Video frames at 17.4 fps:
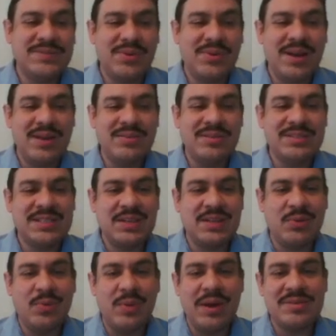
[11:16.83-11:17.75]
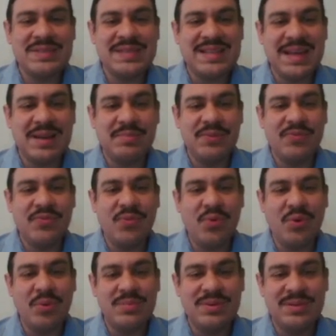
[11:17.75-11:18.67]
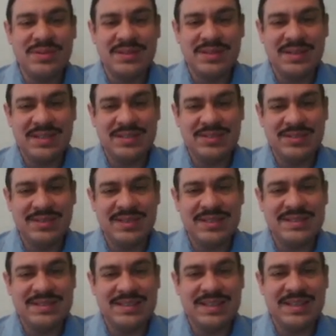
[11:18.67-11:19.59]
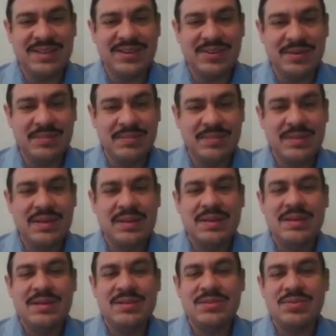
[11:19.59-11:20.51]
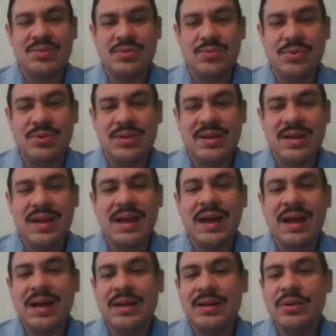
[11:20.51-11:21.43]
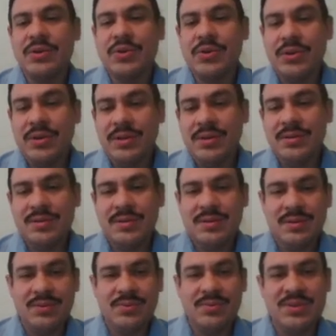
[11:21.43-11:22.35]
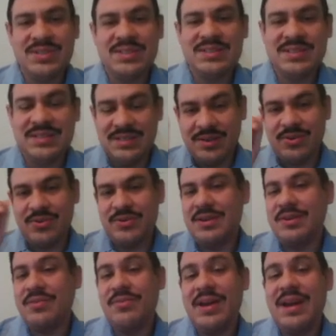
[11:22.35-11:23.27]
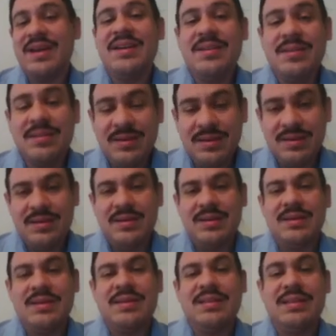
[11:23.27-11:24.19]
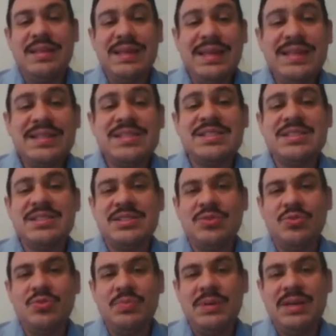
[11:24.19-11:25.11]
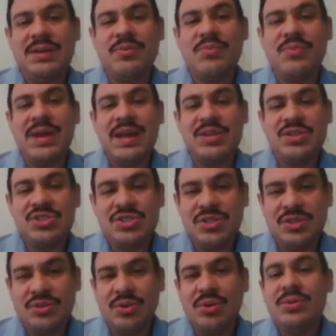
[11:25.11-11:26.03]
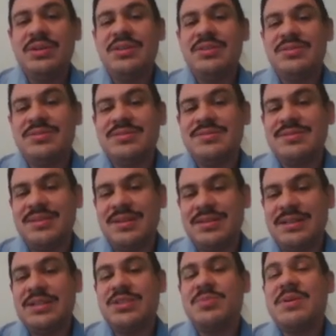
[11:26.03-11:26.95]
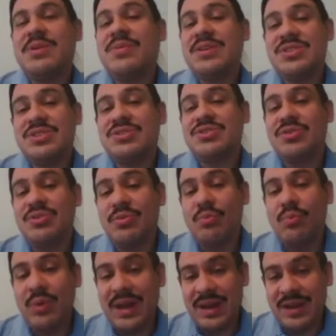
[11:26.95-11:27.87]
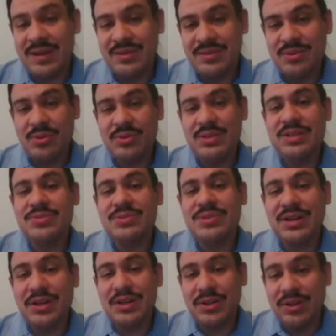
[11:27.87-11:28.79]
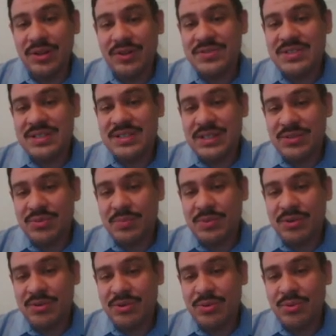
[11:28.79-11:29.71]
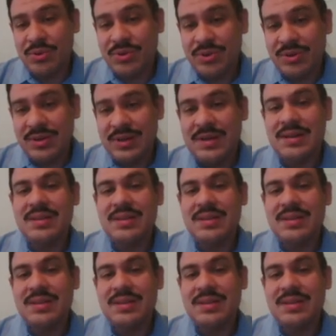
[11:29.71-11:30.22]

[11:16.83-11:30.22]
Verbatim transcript: for how the squares can be formed, as you can see here. So the word Hangul, which is the Korean writing, needs to be arranged, not only do, it needs to be arranged in a certain way, not only do the glyphs need to appear in order,